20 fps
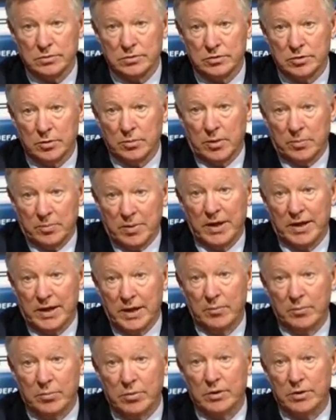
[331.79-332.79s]
Some are big
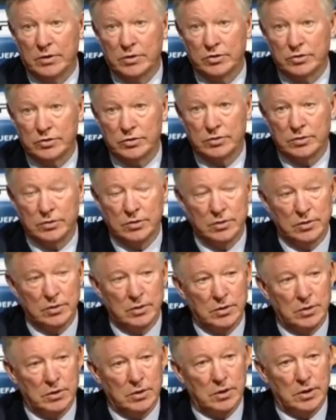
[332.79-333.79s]
game players,
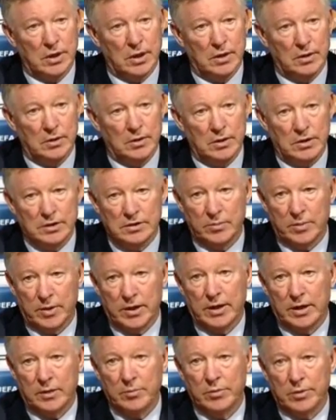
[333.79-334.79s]
and he's a
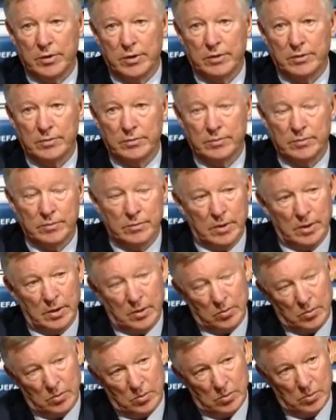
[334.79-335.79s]
big game player.
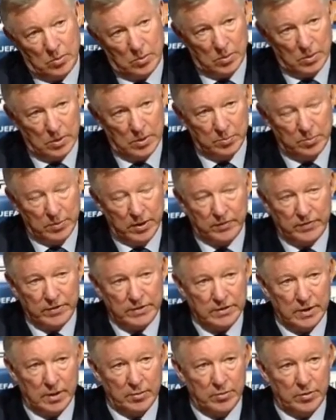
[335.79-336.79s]
The perfect
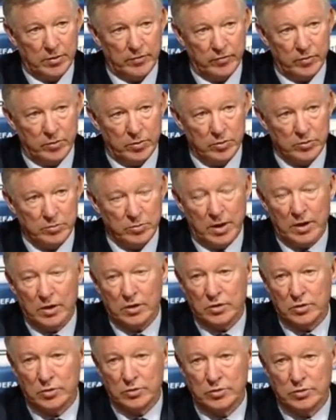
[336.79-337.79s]
example from you is
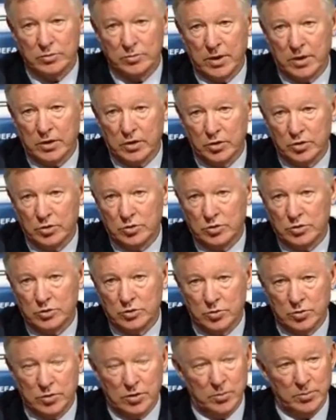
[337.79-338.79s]
Mark Hughes. Mark Hughes
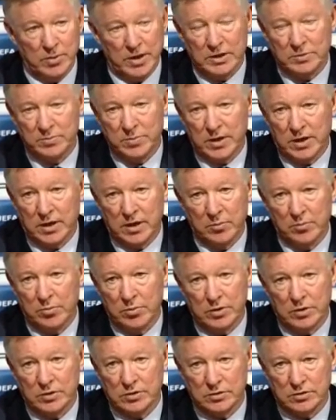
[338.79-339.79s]
is one of the best big game
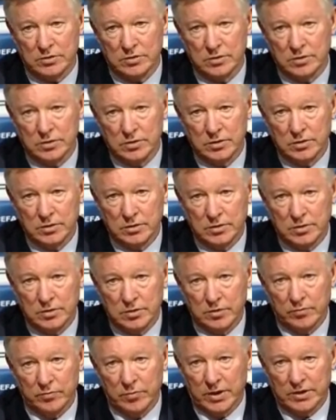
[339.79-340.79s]
players
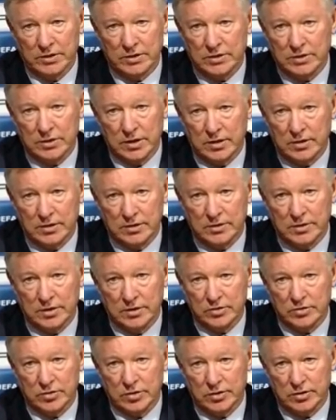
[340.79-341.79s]
of Manchester United's
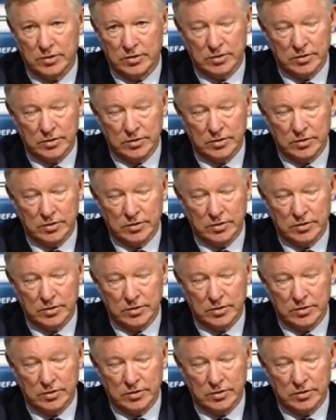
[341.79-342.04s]
history.